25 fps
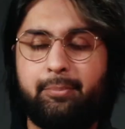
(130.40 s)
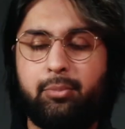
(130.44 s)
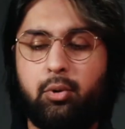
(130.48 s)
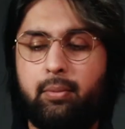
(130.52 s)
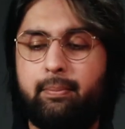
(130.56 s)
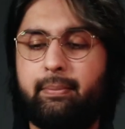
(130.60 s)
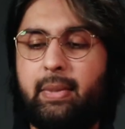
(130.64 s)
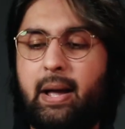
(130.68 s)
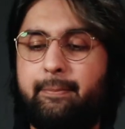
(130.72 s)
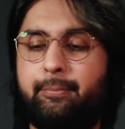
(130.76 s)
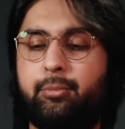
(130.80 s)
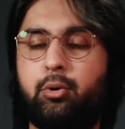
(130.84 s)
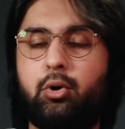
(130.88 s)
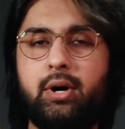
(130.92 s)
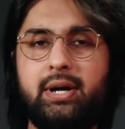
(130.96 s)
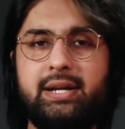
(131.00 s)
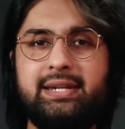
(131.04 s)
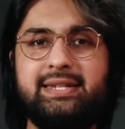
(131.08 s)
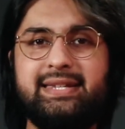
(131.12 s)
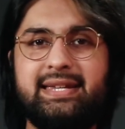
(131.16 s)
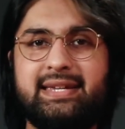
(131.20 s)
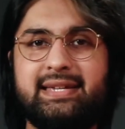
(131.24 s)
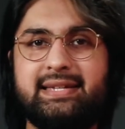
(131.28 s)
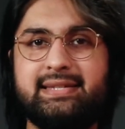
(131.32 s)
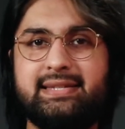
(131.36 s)

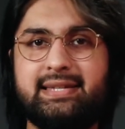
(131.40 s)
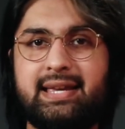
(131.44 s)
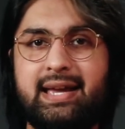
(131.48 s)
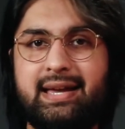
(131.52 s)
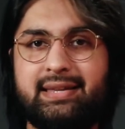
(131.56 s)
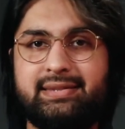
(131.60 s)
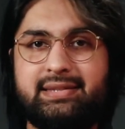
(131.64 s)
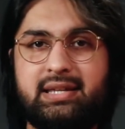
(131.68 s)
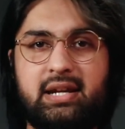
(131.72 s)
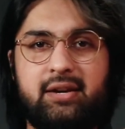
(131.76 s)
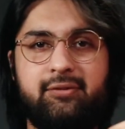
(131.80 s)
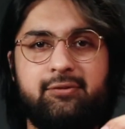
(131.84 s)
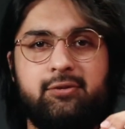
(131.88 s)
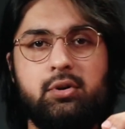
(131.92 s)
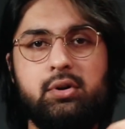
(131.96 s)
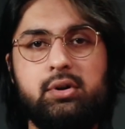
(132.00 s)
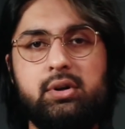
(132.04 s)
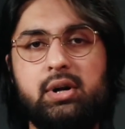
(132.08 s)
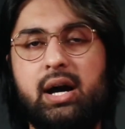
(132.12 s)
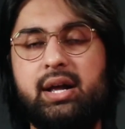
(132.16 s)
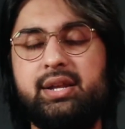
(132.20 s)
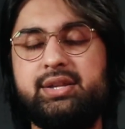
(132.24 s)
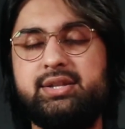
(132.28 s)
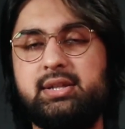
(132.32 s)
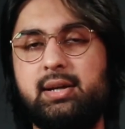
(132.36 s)
point is that if you're
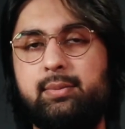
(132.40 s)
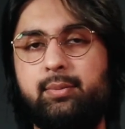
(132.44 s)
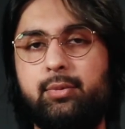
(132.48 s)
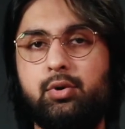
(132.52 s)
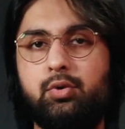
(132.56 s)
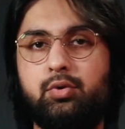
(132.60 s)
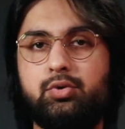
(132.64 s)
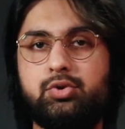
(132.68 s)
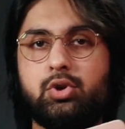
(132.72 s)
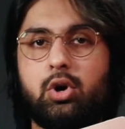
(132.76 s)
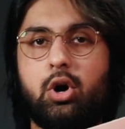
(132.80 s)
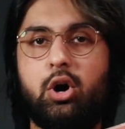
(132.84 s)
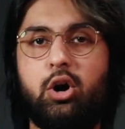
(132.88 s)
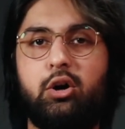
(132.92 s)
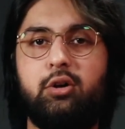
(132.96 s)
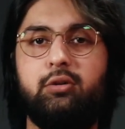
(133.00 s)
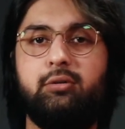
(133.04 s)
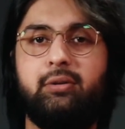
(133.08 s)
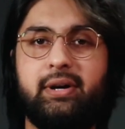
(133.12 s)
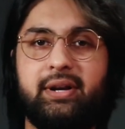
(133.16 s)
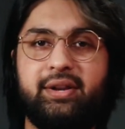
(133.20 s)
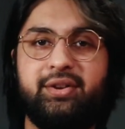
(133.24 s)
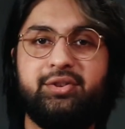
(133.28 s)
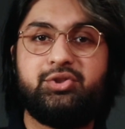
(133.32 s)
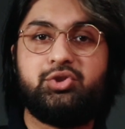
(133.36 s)
not someone who's
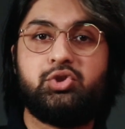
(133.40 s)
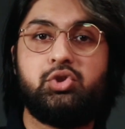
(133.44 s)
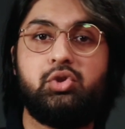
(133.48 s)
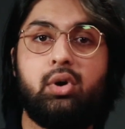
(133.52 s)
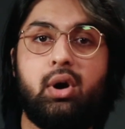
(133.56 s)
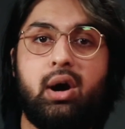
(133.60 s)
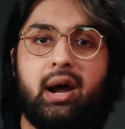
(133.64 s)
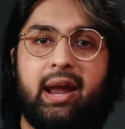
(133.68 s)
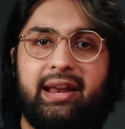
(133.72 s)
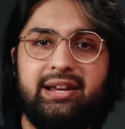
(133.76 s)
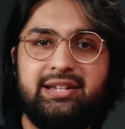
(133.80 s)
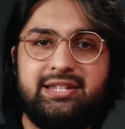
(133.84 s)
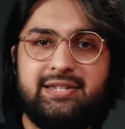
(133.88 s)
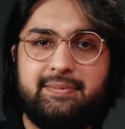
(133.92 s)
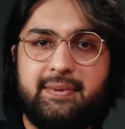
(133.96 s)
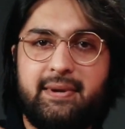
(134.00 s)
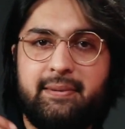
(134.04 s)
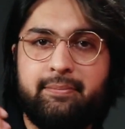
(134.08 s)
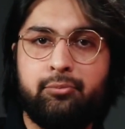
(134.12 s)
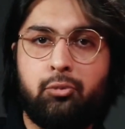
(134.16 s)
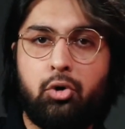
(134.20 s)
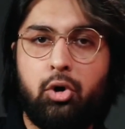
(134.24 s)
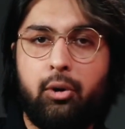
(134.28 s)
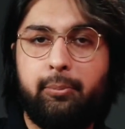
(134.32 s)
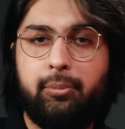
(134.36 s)
already trying to be
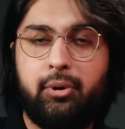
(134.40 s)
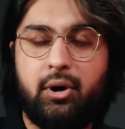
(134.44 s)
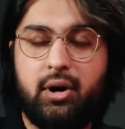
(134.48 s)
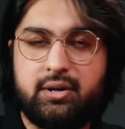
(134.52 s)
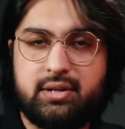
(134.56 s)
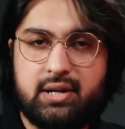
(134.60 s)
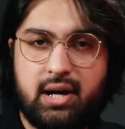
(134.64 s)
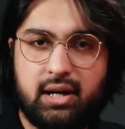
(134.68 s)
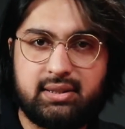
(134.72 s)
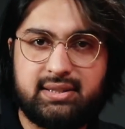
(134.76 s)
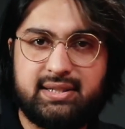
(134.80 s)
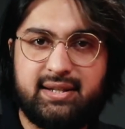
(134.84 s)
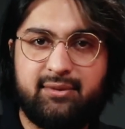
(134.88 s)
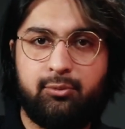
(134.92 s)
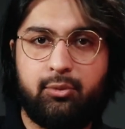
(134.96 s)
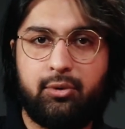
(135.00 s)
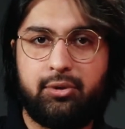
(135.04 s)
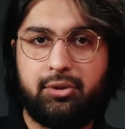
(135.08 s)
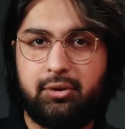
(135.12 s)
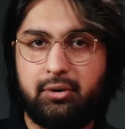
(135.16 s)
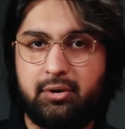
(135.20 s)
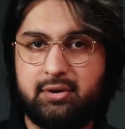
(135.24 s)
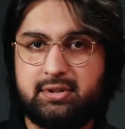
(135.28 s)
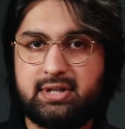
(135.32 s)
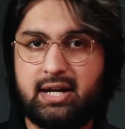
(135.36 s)
more productive
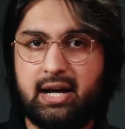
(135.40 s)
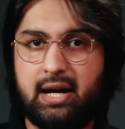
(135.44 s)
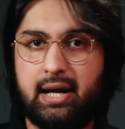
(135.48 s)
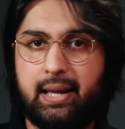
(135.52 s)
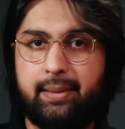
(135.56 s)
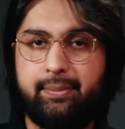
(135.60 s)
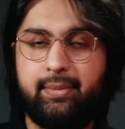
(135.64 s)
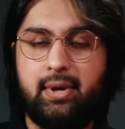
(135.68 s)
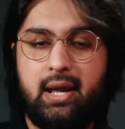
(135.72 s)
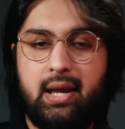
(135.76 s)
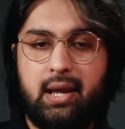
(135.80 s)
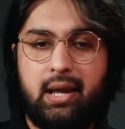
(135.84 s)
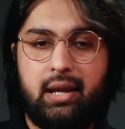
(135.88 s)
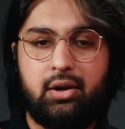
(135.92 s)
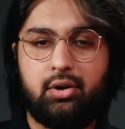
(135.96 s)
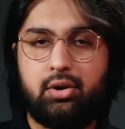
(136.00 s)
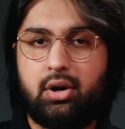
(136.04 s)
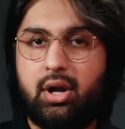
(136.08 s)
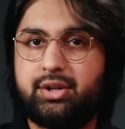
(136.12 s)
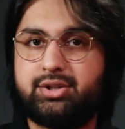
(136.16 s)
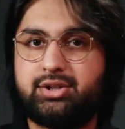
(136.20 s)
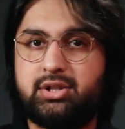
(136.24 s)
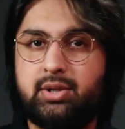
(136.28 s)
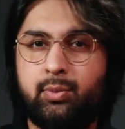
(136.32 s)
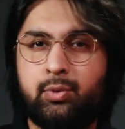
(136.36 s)
with your time, you're
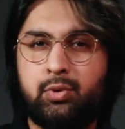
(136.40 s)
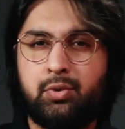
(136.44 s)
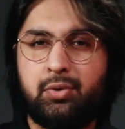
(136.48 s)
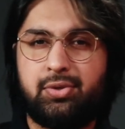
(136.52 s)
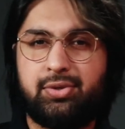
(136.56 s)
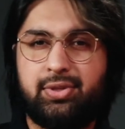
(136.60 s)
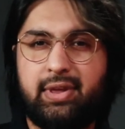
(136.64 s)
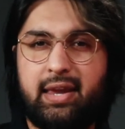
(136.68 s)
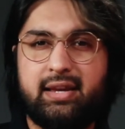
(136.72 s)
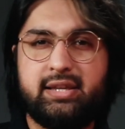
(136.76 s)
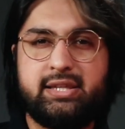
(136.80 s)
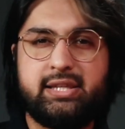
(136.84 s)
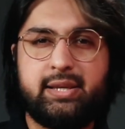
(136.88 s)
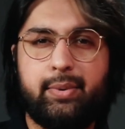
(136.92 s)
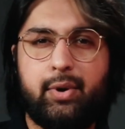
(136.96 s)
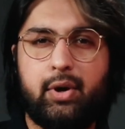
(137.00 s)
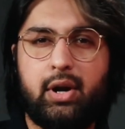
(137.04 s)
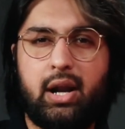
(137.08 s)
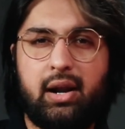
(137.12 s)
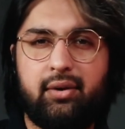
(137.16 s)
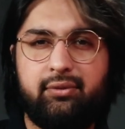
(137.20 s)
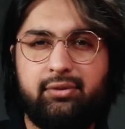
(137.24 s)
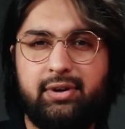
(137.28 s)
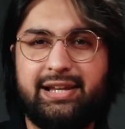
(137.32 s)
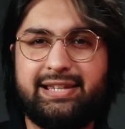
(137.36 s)
not someone who thinks about
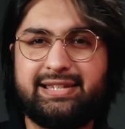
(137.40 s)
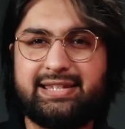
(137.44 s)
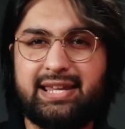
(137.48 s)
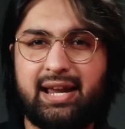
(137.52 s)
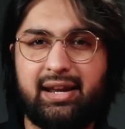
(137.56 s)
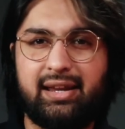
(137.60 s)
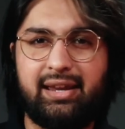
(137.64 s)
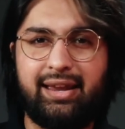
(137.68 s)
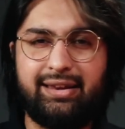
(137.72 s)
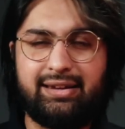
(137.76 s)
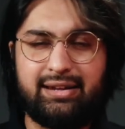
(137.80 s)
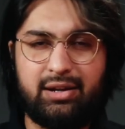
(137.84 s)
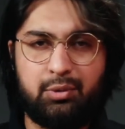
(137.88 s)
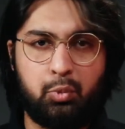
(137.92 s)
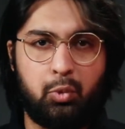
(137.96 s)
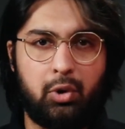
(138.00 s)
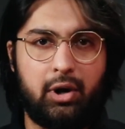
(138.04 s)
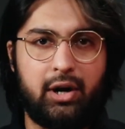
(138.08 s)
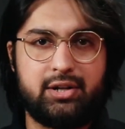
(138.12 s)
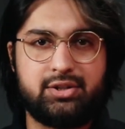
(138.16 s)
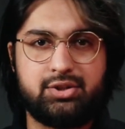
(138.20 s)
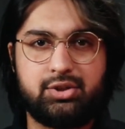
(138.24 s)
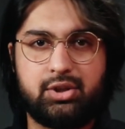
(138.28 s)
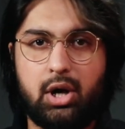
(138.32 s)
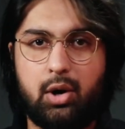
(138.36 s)
every second and
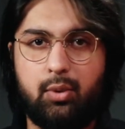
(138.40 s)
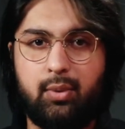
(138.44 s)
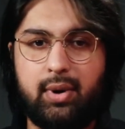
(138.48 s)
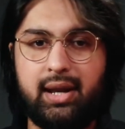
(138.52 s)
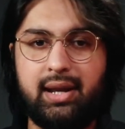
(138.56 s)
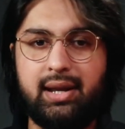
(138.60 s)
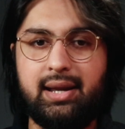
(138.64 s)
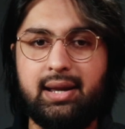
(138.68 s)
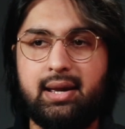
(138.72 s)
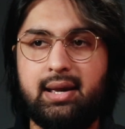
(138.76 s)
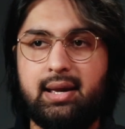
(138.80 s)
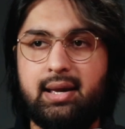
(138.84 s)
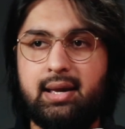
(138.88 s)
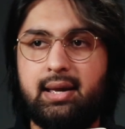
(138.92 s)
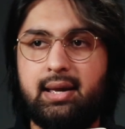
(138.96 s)
where it's going,